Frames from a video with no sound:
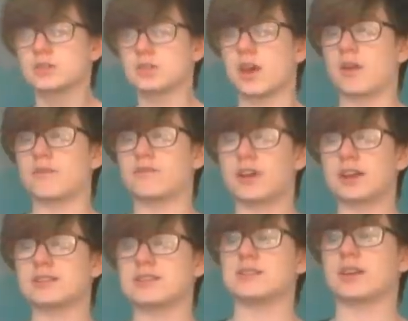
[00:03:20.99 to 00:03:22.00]
So
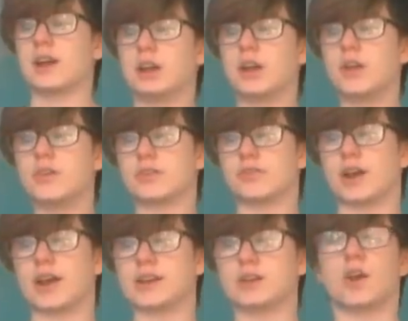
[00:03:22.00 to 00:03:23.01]
versus
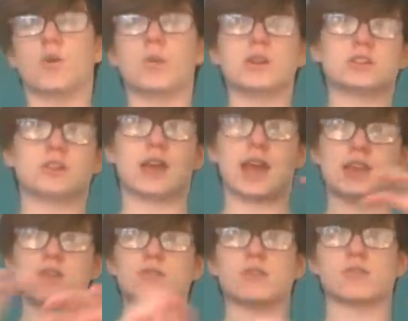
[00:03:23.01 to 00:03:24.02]
uncodified, which
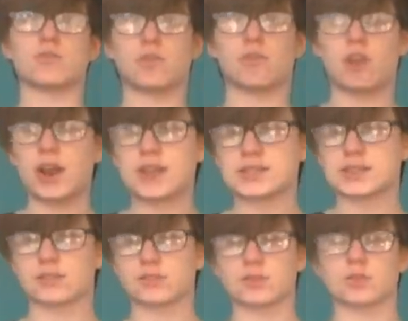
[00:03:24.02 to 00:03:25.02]
uses a
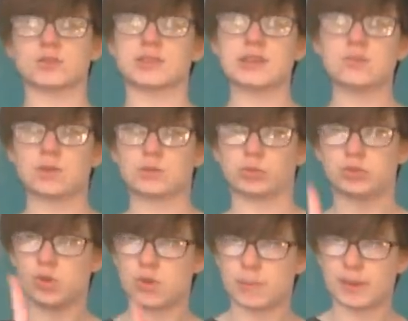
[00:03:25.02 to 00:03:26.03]
variety of sources, which we'll
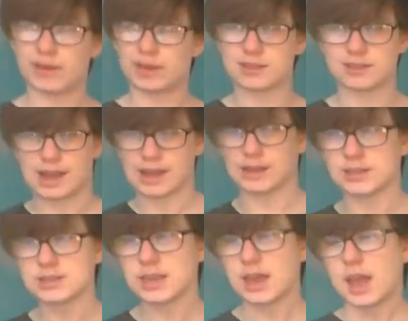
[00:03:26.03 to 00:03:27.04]
talk about in a
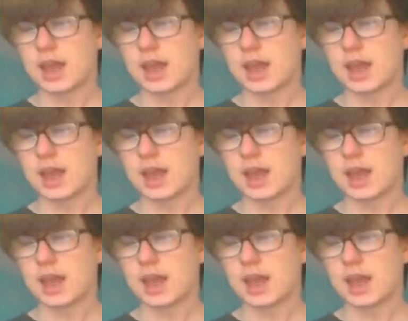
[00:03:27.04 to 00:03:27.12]
second.